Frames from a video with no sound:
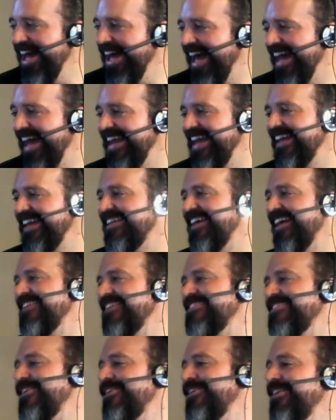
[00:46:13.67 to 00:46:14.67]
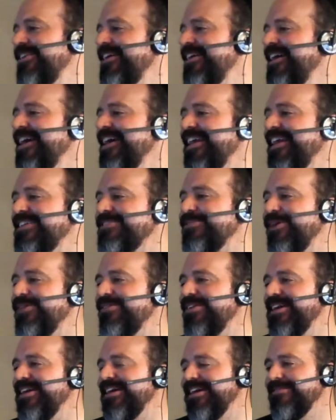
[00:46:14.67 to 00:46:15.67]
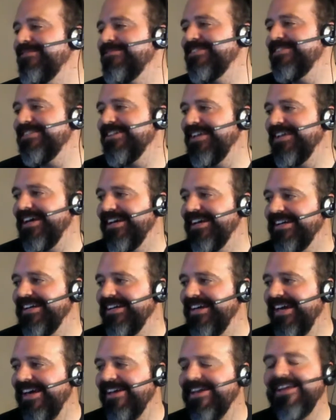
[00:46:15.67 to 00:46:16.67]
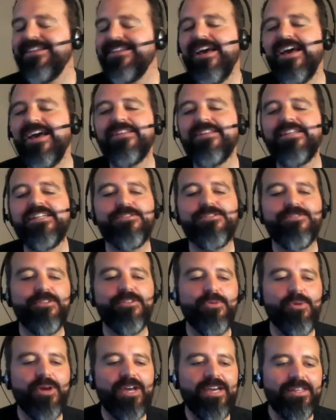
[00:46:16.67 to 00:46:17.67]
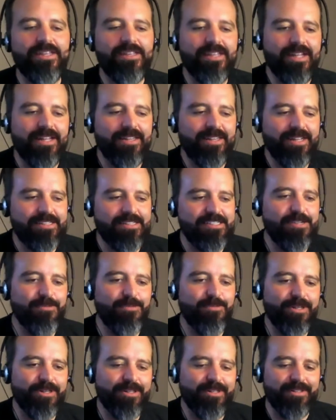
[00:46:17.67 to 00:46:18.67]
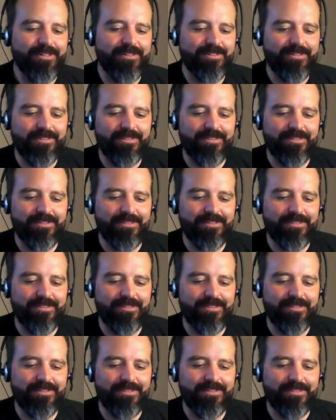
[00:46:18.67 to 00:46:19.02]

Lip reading: And so that's why when it comes to, like, at least for the way that someone